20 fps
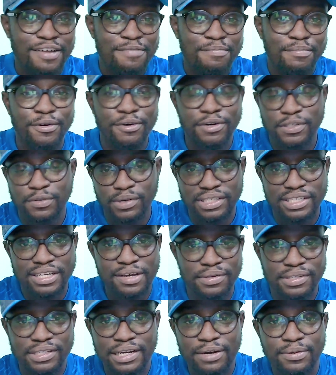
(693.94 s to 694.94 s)
because he was there
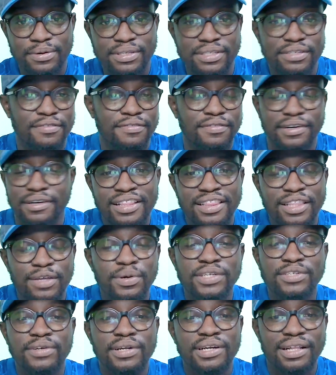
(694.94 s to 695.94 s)
with Thiago Silva, they
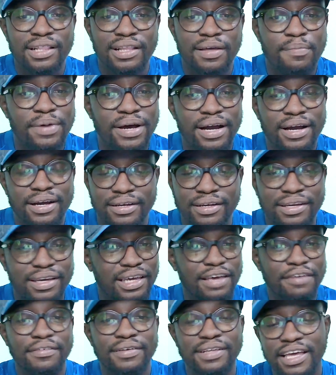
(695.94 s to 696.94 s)
were solid at the back.
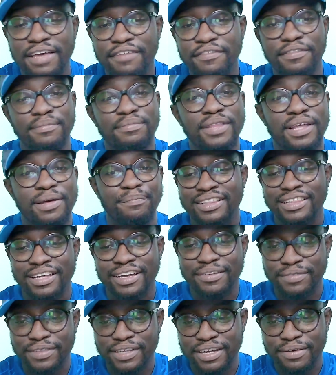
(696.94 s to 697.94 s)
It gave him
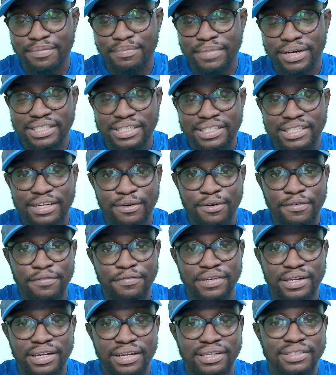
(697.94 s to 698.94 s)
the much needed
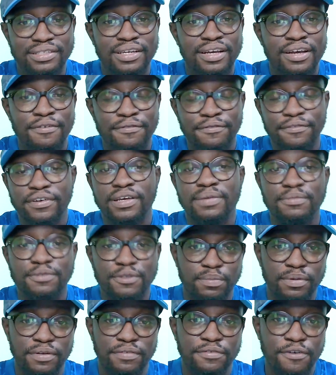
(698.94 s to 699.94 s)
confidence for him
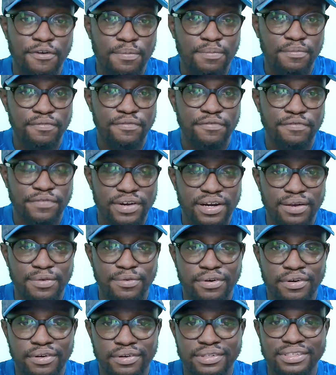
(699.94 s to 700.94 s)
to perform very
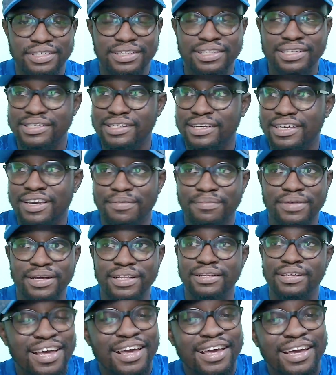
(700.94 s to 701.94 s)
well in this game.
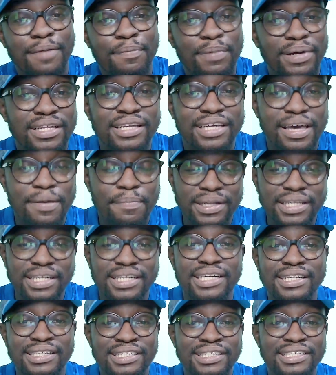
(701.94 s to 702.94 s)
And Kepa
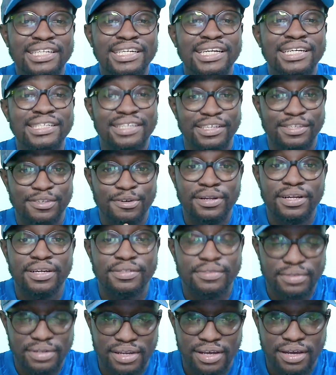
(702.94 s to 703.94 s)
did us a solid
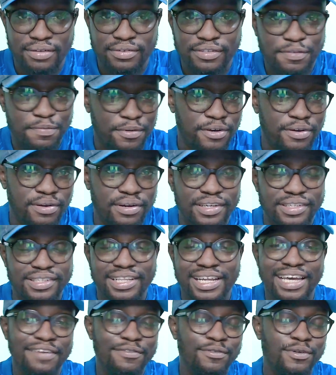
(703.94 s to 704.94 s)
today, to be honest.
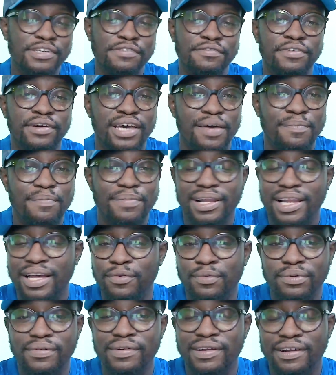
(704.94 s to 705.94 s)
Like, if it was for Kepa,
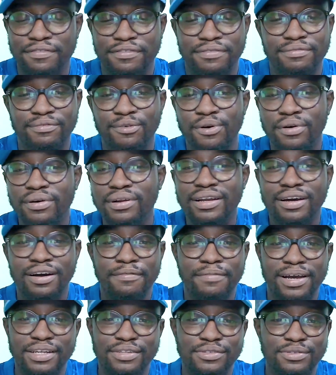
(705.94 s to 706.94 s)
like, we would have gone down
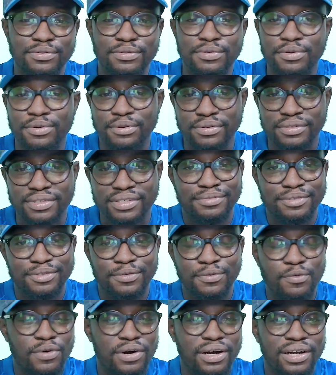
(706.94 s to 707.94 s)
by
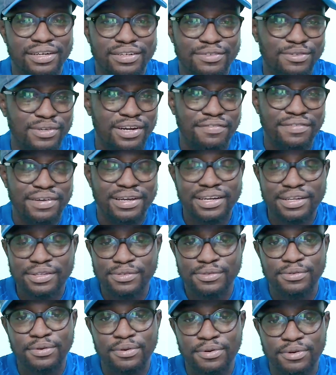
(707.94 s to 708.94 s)
2-1. It would have ended
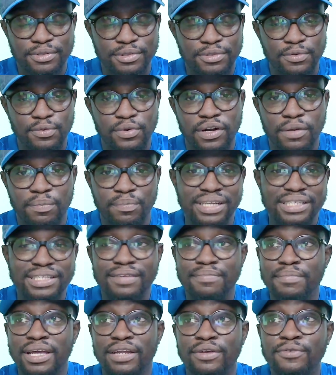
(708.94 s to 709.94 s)
2-1. But he
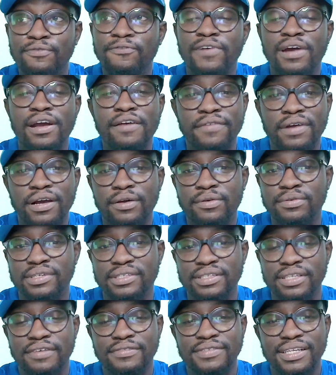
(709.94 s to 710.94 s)
made very, very good
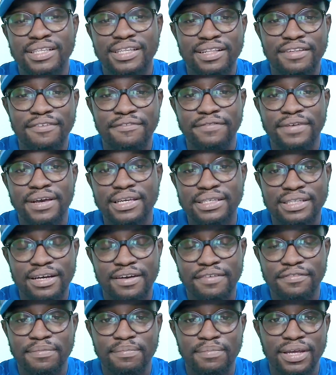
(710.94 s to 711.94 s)
saves. I think the first
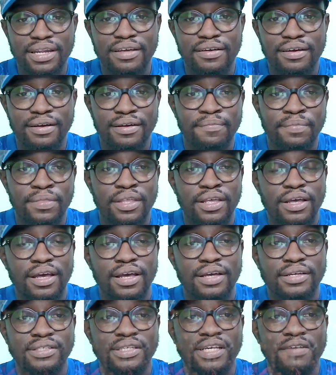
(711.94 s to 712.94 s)
half he made
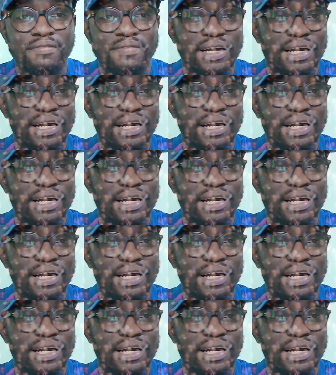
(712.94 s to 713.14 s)
a save that